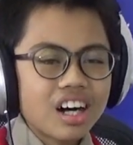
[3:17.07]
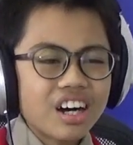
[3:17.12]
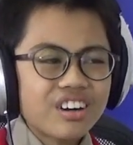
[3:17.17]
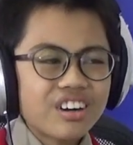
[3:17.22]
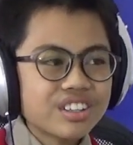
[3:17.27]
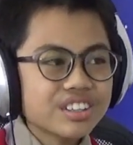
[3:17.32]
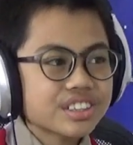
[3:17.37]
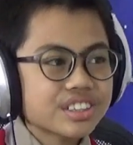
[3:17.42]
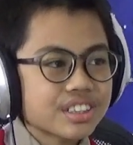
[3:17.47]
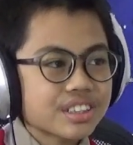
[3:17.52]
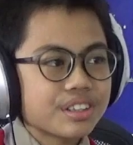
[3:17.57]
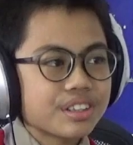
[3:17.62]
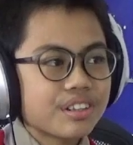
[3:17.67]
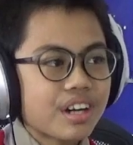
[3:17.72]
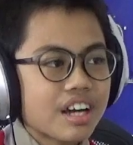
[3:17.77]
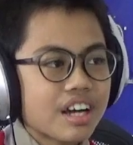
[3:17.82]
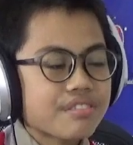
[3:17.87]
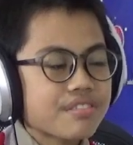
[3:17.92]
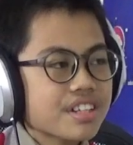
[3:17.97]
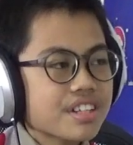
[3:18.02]
also,
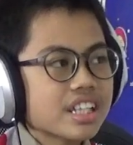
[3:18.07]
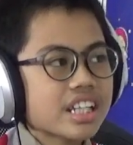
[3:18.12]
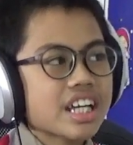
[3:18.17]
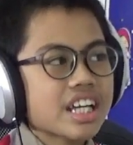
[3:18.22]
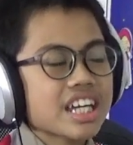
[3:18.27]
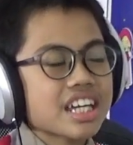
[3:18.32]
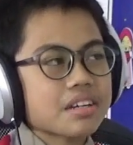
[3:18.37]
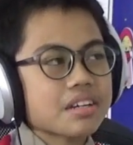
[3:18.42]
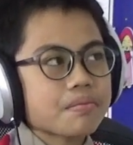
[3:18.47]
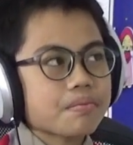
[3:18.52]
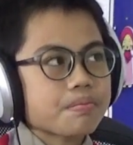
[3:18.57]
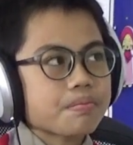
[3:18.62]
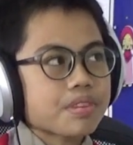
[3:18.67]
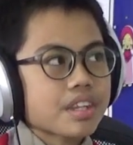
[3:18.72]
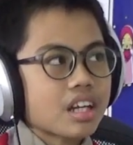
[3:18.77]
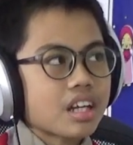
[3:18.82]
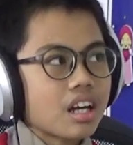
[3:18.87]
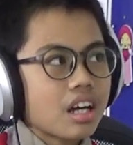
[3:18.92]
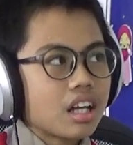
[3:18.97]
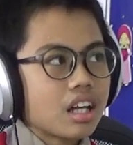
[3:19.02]
I feel like
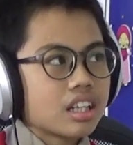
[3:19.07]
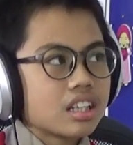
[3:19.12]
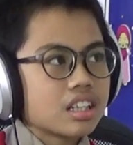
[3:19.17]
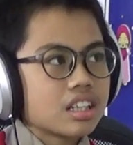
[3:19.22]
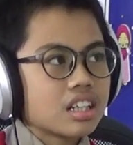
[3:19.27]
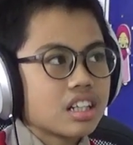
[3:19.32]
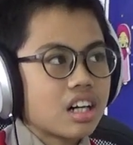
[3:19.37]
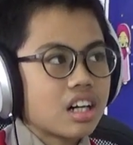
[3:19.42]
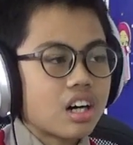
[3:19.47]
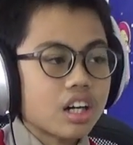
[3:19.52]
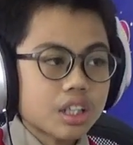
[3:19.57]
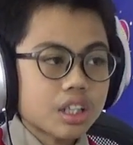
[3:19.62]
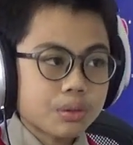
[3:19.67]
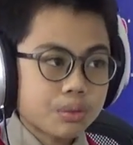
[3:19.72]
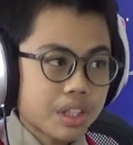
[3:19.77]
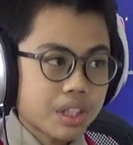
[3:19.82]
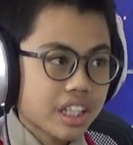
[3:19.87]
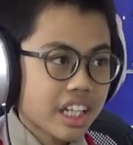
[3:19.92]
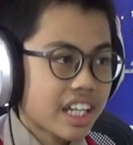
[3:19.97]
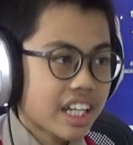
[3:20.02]
the hard
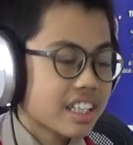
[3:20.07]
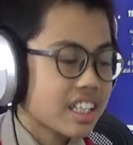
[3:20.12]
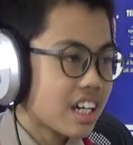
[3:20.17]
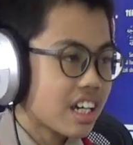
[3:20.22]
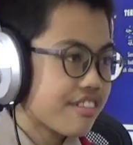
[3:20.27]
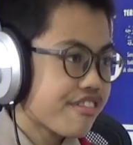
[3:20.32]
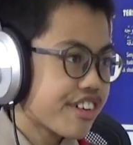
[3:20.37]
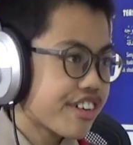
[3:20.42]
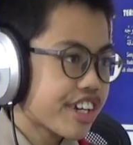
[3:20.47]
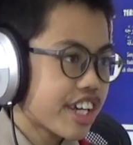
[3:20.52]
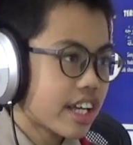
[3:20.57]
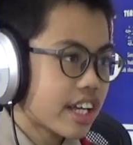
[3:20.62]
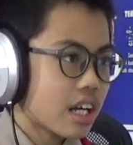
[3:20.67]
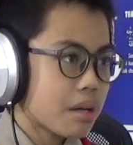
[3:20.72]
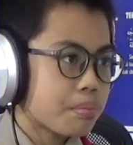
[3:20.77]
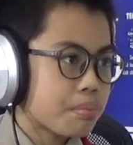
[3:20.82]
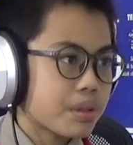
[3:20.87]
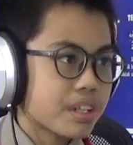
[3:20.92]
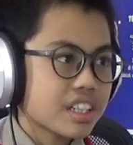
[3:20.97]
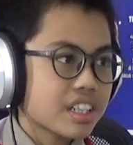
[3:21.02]
work and the effort that
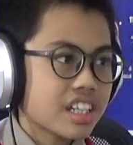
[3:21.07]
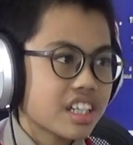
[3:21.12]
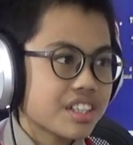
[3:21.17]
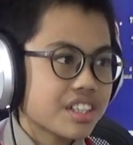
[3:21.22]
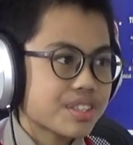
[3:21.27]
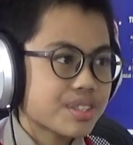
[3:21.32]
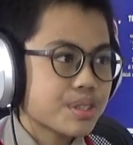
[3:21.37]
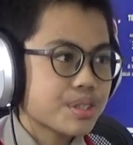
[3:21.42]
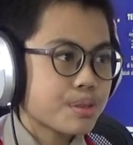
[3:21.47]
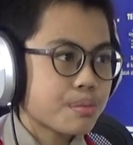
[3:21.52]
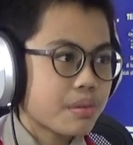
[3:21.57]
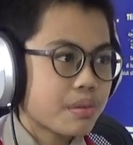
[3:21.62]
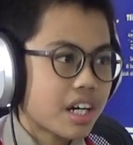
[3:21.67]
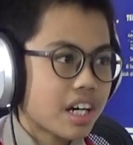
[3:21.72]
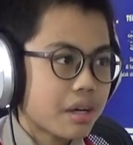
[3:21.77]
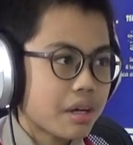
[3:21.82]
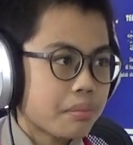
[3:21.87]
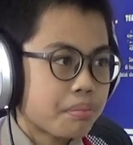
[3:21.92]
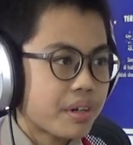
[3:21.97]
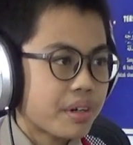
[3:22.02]
I put into
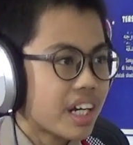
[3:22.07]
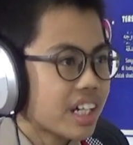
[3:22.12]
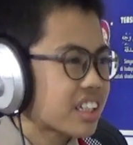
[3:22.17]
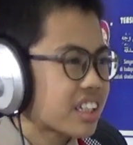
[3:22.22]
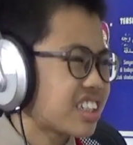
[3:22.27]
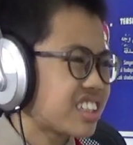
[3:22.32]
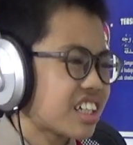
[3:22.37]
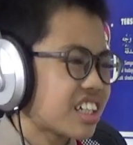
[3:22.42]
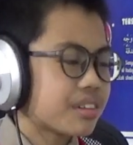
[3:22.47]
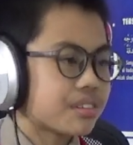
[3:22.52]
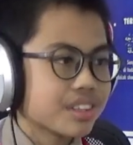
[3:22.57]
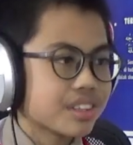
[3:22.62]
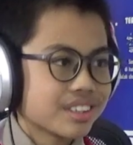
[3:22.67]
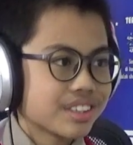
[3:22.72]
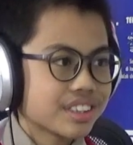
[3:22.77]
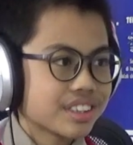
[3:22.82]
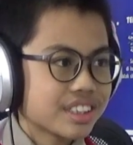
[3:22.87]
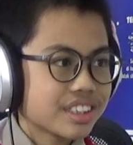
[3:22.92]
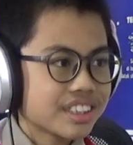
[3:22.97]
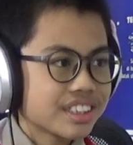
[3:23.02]
my practice and
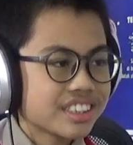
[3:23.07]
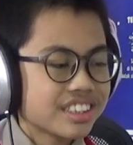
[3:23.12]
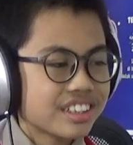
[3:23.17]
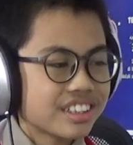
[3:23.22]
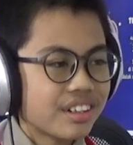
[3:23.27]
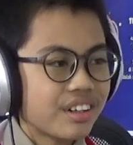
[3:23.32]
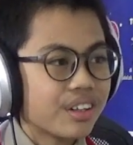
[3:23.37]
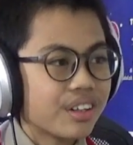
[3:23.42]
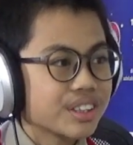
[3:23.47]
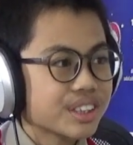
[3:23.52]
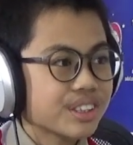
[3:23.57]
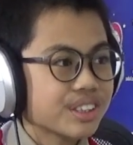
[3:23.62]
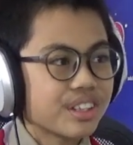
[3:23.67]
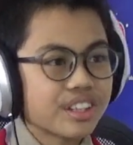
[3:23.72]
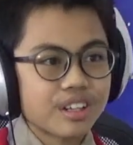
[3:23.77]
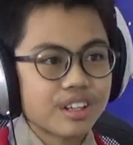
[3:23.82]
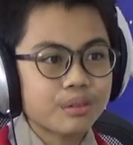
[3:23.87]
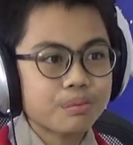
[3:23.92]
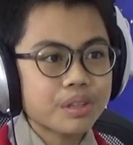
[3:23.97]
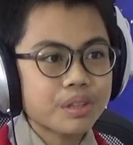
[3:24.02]
rehearsal also
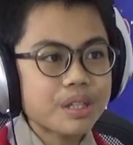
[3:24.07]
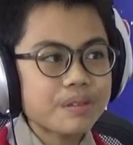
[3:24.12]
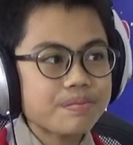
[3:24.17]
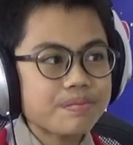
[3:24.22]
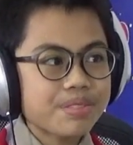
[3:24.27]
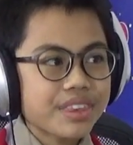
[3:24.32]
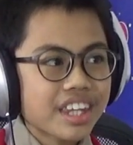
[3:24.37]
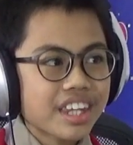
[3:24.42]
helped me,